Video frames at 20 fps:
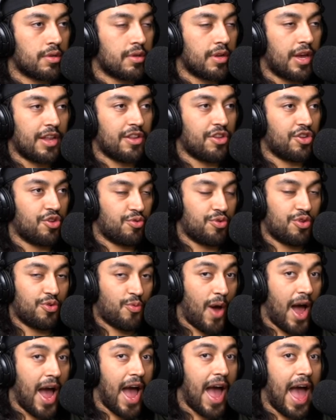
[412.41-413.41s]
And
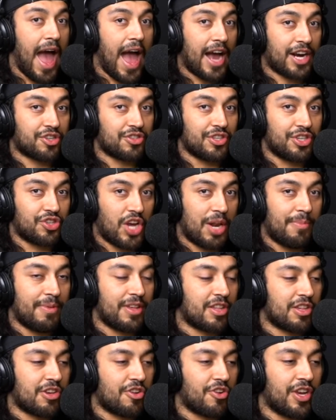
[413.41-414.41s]
you actually try to be
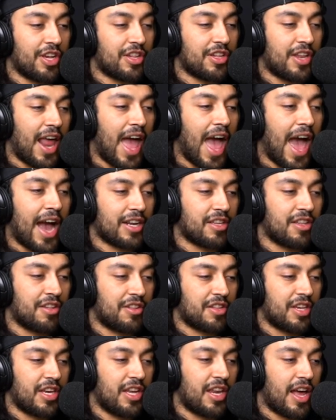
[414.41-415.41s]
serious and act the
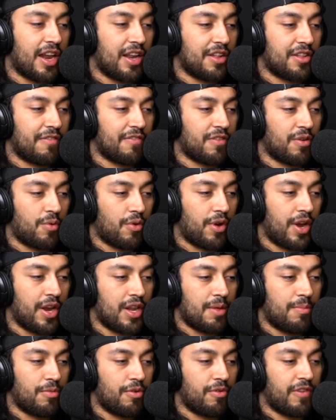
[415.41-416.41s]
scene out as if you were in
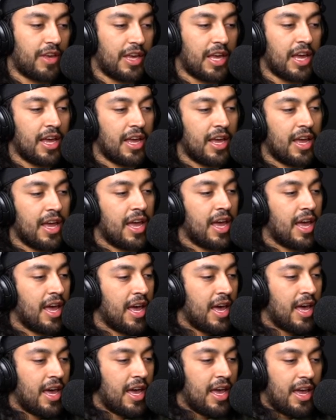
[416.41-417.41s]
the movie.
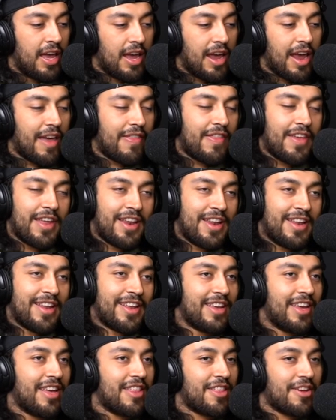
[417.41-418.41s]
And then
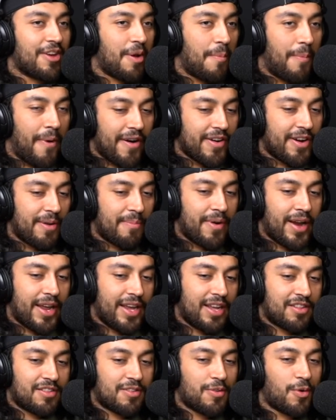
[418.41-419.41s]
either your partner
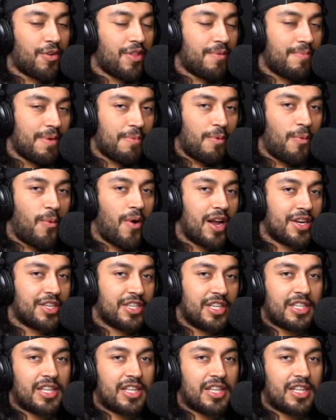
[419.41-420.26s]
breaks or the people watching,